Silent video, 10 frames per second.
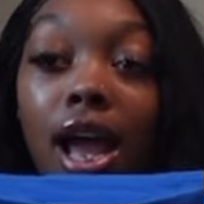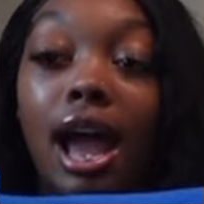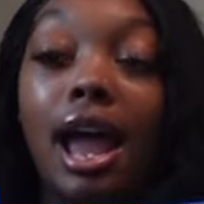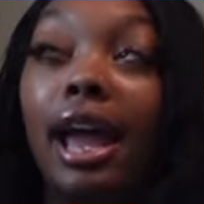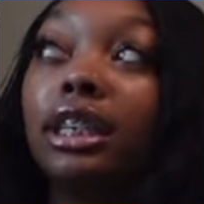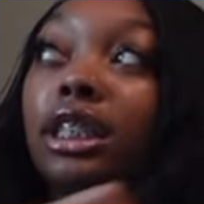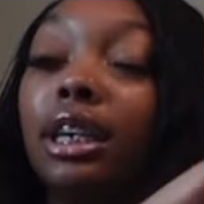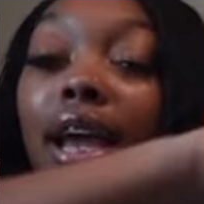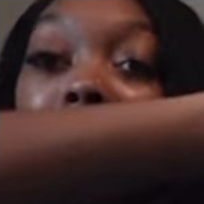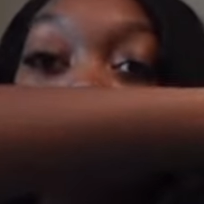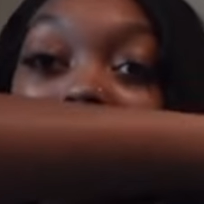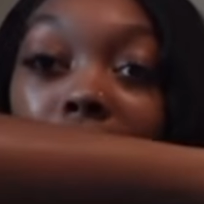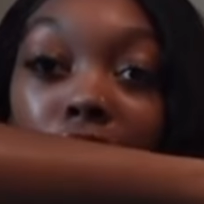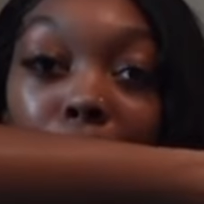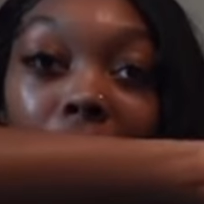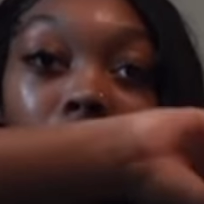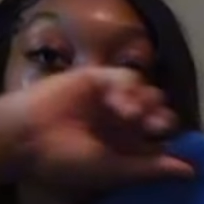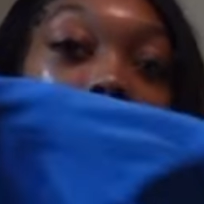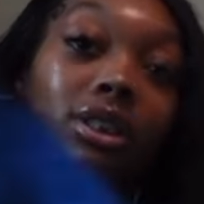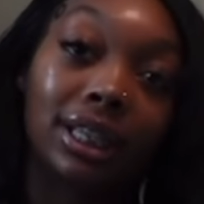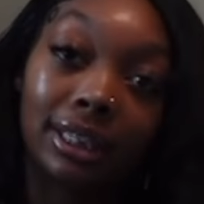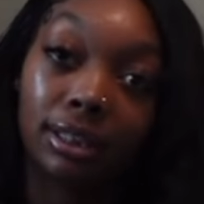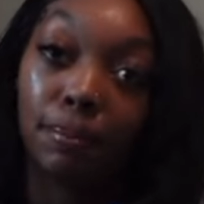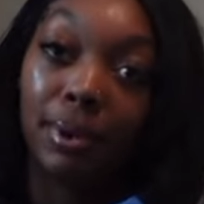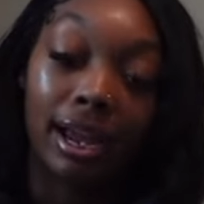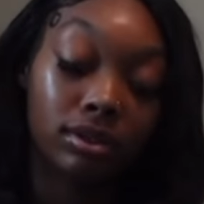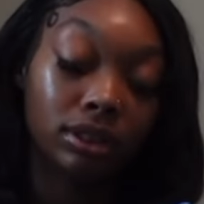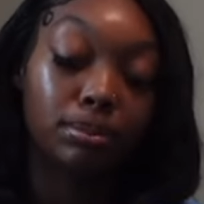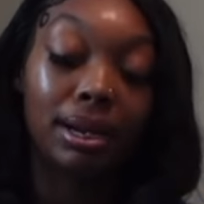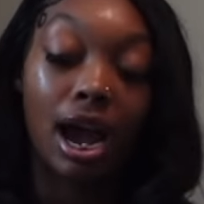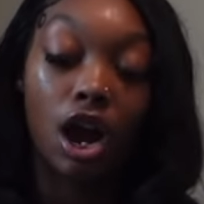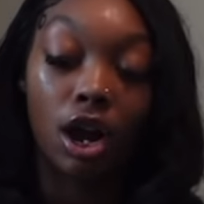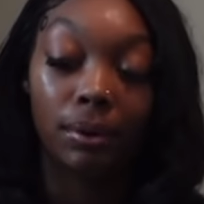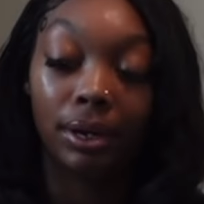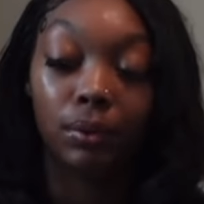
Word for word: i actually have another pair of shorts they some black ones but i already